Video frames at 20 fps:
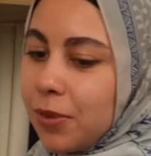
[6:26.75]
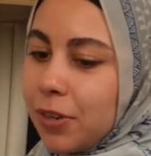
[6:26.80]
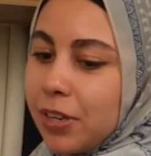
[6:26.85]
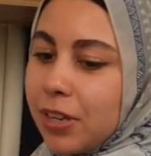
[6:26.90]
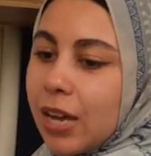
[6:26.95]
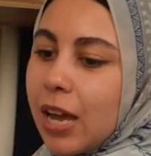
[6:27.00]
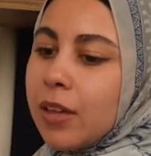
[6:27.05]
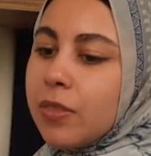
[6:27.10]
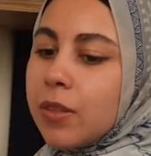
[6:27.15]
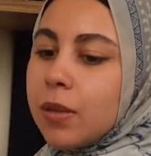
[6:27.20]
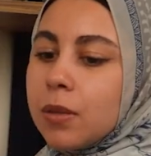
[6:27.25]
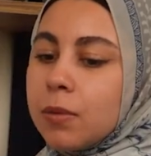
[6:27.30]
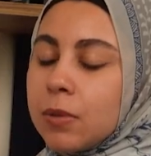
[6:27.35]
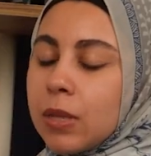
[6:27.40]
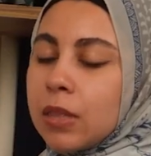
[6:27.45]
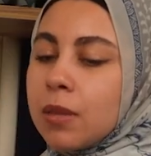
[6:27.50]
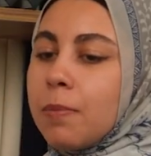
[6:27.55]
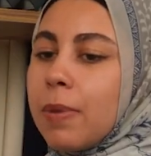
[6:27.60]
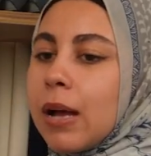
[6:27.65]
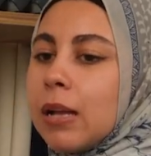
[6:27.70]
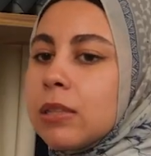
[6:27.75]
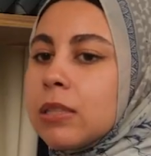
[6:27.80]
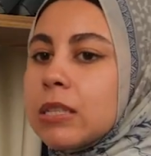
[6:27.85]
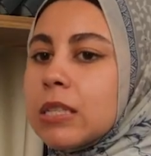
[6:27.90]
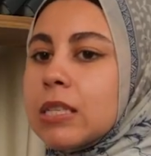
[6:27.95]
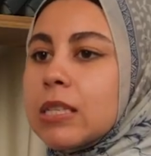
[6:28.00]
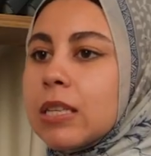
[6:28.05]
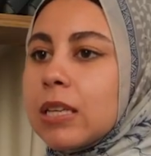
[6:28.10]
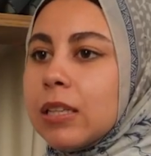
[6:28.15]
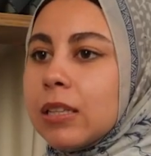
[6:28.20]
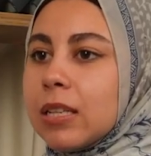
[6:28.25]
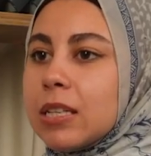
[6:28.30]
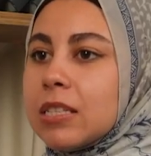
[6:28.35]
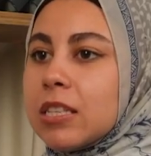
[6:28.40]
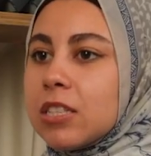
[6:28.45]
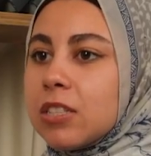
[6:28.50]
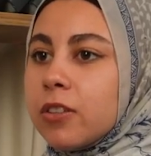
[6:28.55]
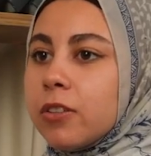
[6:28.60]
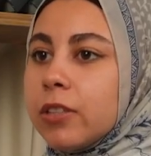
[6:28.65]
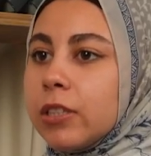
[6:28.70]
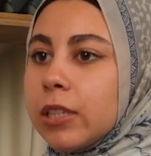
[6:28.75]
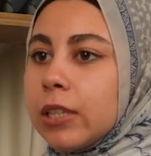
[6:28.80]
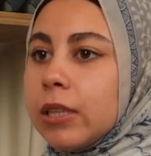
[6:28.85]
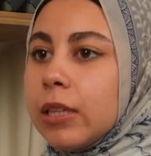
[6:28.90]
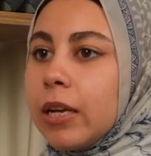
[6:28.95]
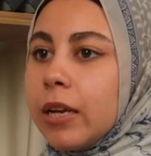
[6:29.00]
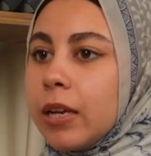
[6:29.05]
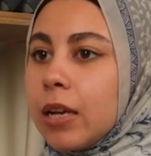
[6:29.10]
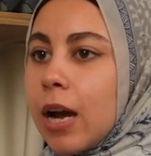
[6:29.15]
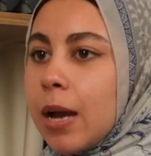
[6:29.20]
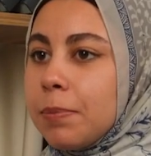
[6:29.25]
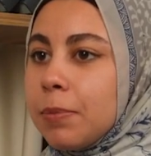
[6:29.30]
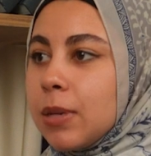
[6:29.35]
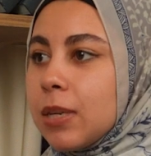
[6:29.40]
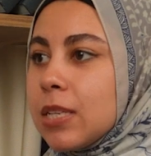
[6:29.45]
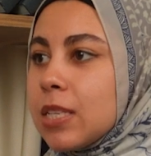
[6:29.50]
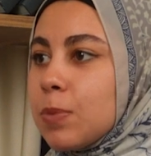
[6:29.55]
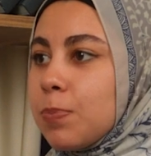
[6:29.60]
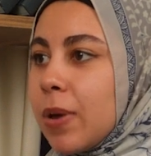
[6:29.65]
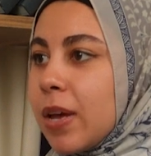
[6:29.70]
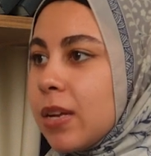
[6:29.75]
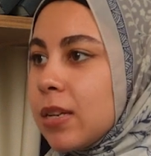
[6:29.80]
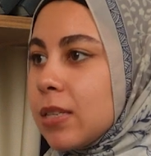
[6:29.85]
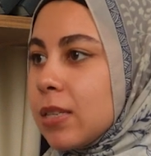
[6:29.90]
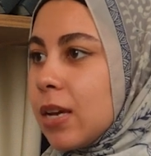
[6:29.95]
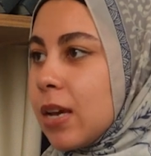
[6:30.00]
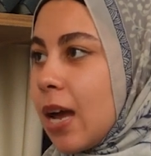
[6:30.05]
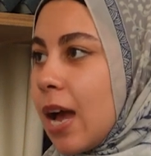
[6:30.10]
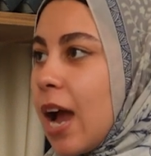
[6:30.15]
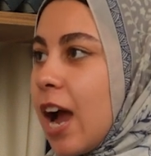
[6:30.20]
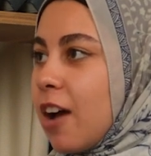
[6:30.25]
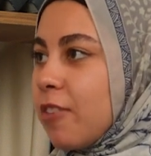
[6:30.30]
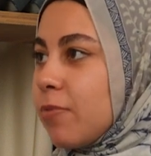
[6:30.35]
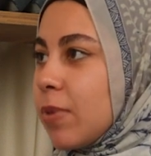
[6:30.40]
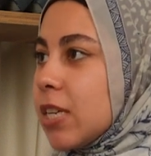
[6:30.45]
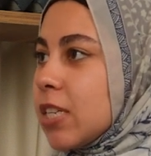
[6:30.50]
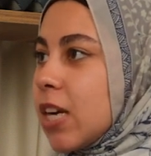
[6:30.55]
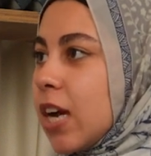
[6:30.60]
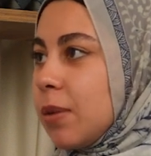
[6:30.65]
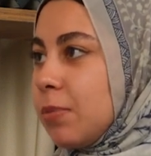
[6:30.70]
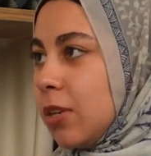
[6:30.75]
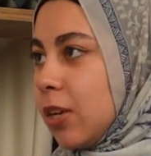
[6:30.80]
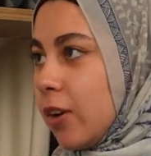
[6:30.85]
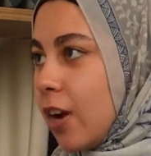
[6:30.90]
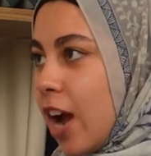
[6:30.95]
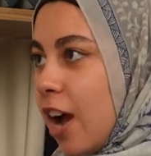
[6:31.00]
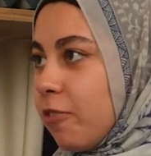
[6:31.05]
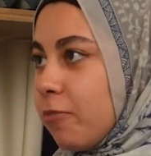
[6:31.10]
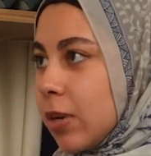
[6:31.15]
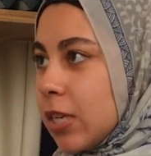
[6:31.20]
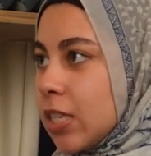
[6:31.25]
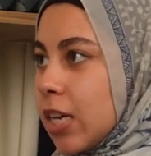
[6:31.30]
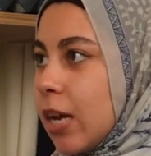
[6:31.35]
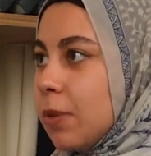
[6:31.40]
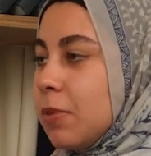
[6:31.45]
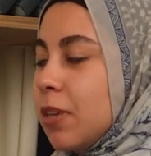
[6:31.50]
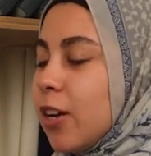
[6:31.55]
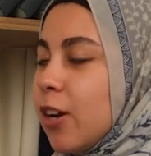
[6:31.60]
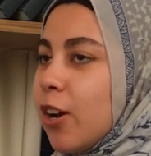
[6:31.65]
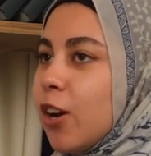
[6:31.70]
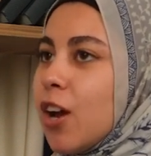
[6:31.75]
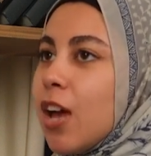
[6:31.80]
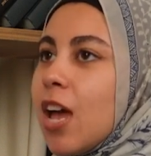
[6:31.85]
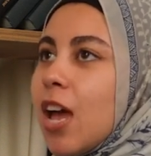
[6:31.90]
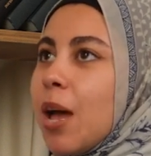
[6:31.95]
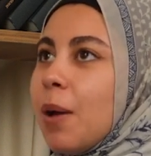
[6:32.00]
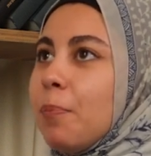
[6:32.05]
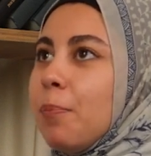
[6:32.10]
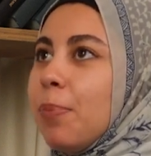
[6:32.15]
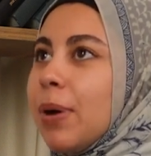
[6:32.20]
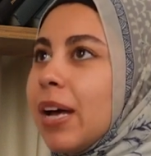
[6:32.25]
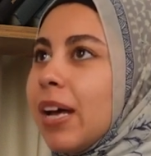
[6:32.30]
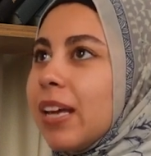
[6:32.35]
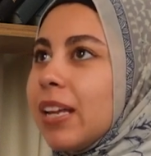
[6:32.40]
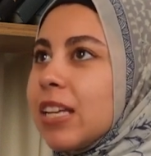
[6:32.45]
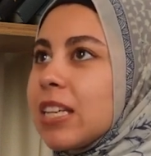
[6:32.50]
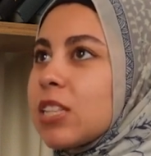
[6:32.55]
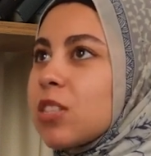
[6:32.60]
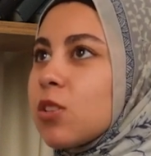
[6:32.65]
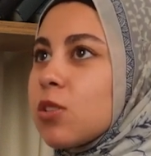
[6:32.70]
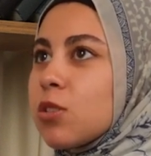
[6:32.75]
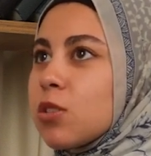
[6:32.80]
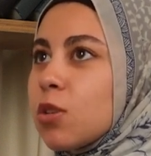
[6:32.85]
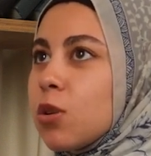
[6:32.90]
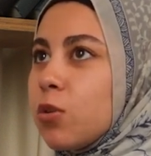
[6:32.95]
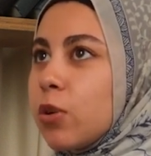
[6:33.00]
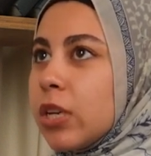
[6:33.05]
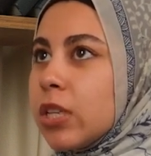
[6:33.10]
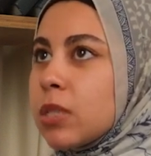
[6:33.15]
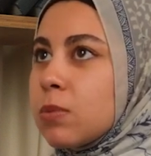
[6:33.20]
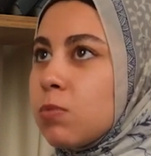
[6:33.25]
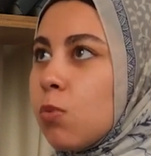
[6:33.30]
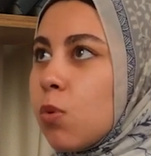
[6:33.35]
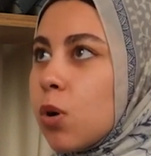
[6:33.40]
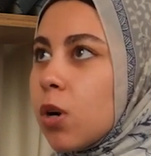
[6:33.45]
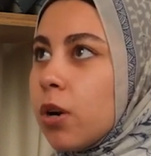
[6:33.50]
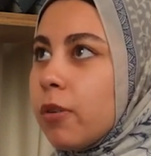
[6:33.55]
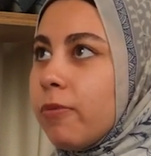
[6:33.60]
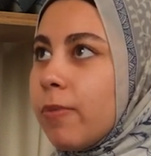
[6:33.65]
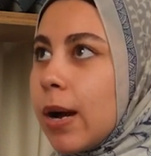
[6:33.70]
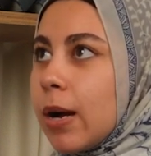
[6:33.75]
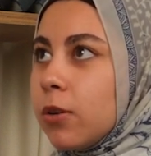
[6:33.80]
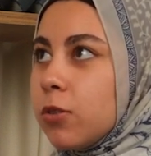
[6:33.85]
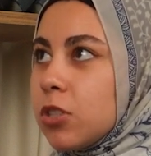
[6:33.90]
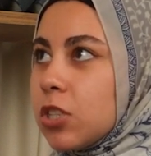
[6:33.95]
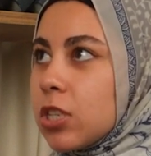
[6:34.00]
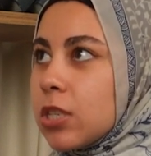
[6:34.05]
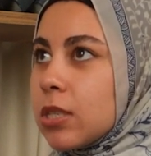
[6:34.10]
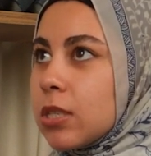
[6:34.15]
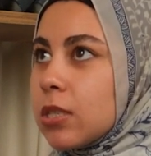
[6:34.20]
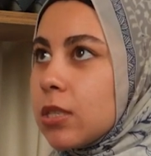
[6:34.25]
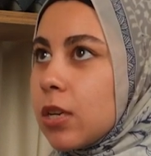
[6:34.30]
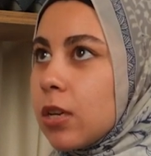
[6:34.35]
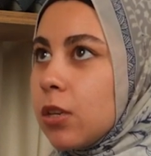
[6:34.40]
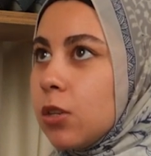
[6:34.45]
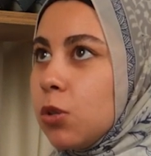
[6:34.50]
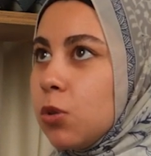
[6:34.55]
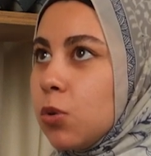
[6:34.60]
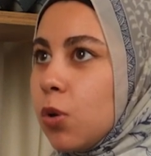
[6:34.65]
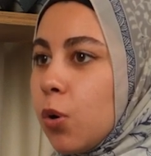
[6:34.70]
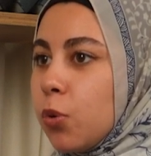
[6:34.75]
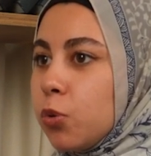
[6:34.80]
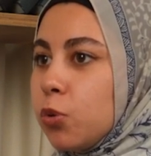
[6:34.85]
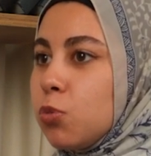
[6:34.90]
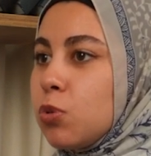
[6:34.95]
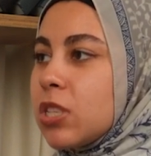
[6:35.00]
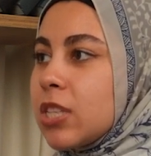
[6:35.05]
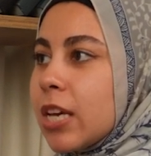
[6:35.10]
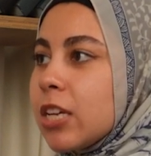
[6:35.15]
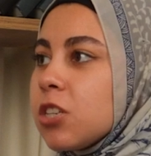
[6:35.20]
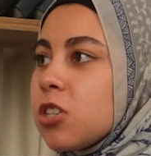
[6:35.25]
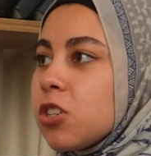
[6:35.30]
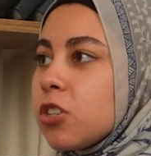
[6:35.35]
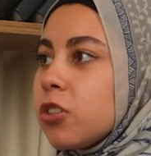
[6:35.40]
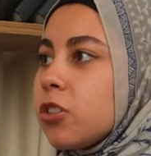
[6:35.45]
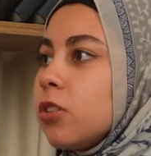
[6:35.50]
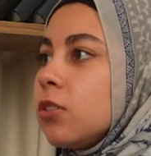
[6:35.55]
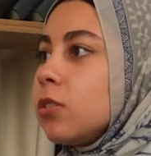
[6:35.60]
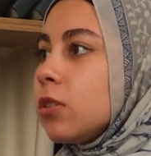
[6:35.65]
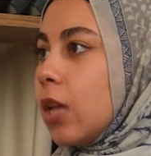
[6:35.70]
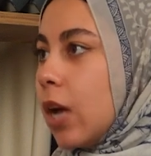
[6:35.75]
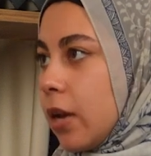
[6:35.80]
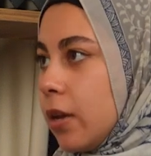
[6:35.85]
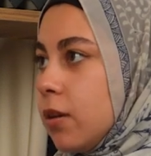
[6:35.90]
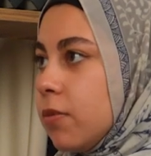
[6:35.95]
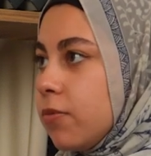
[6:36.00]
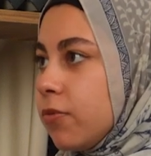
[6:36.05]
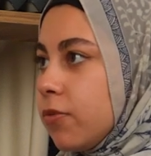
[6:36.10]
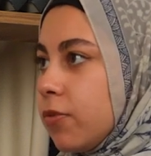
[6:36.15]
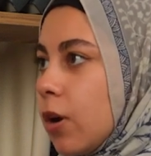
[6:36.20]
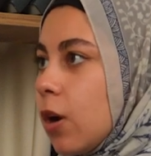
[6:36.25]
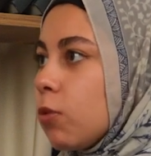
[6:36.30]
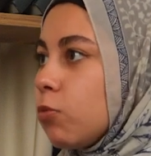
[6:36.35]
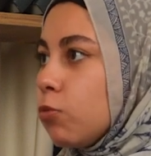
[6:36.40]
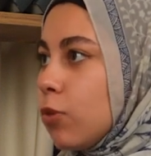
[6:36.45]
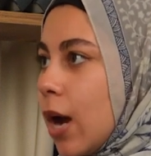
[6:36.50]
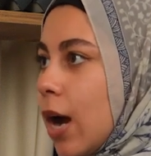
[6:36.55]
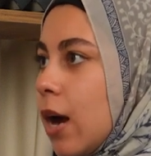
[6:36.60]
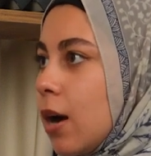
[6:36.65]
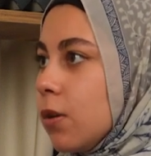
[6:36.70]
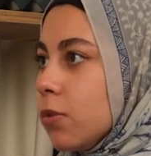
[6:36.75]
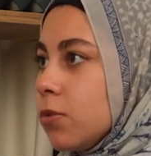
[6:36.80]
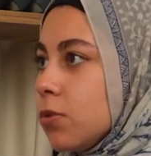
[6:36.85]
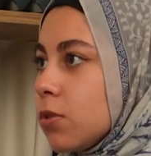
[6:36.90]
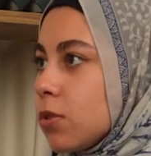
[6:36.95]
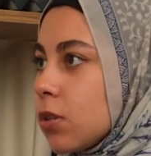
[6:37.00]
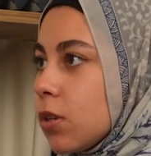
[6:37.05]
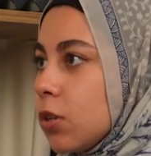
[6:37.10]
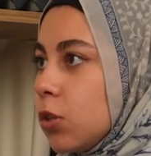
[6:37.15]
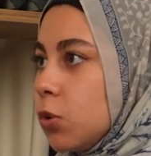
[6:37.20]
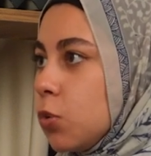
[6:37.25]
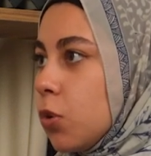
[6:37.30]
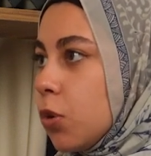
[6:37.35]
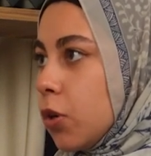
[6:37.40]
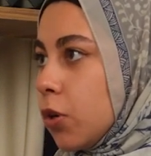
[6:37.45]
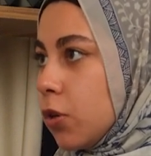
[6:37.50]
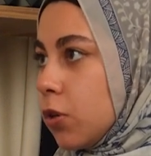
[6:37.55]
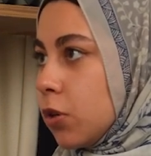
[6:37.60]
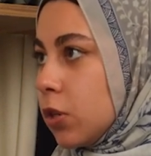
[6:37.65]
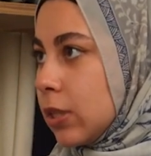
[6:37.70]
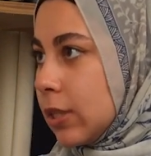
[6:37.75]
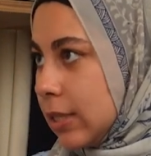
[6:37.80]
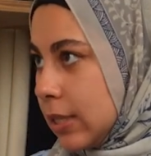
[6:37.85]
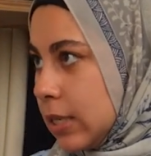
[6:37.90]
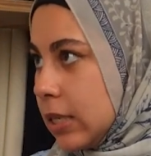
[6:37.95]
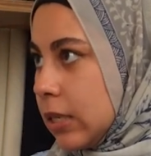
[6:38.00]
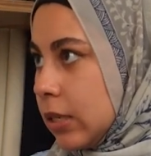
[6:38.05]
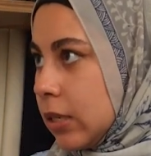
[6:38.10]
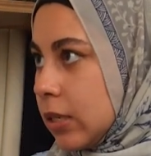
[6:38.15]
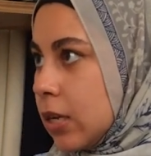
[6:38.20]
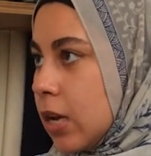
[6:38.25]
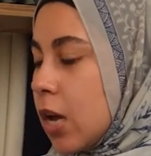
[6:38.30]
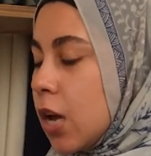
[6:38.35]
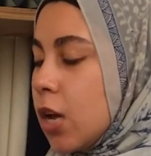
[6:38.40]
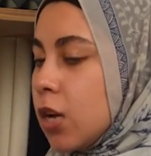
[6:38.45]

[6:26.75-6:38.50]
Right. And the balance isn't necessarily like I'm gonna spend half my time here, half my but it's more about just, you center your life around your deen.